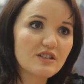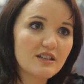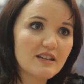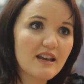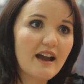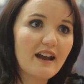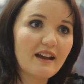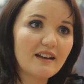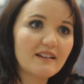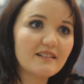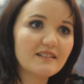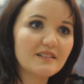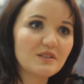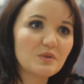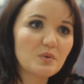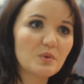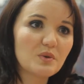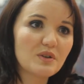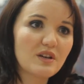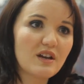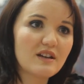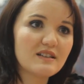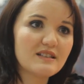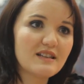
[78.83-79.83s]
today in
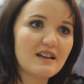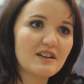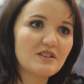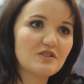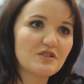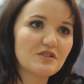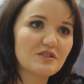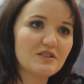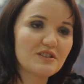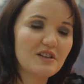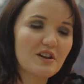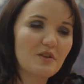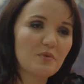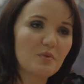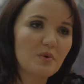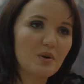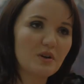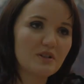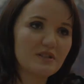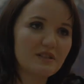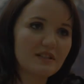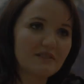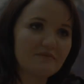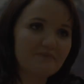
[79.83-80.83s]
organizations that I've
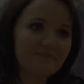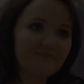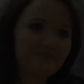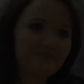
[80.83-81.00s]
worked in.